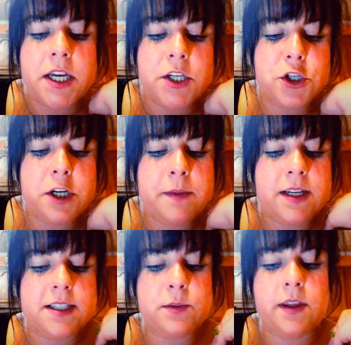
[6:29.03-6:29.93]
Treatment
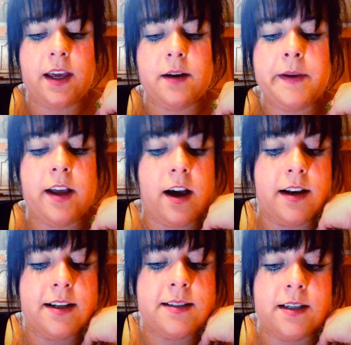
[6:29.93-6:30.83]
is with
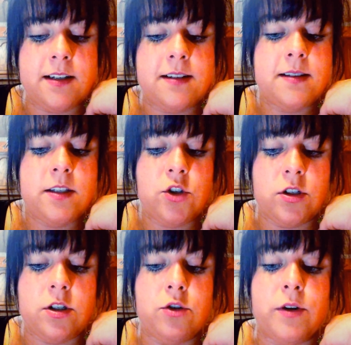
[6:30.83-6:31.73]
antibiotics and an
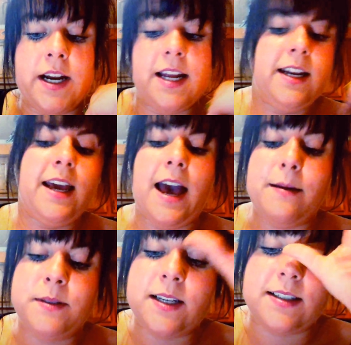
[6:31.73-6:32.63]
incision to drain any
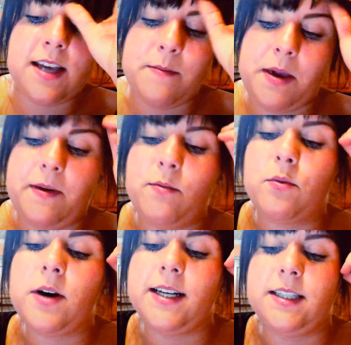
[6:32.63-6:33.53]
abscess that may be
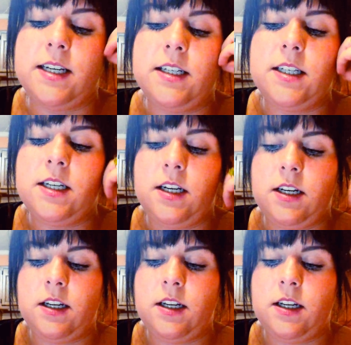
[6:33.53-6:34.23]
present.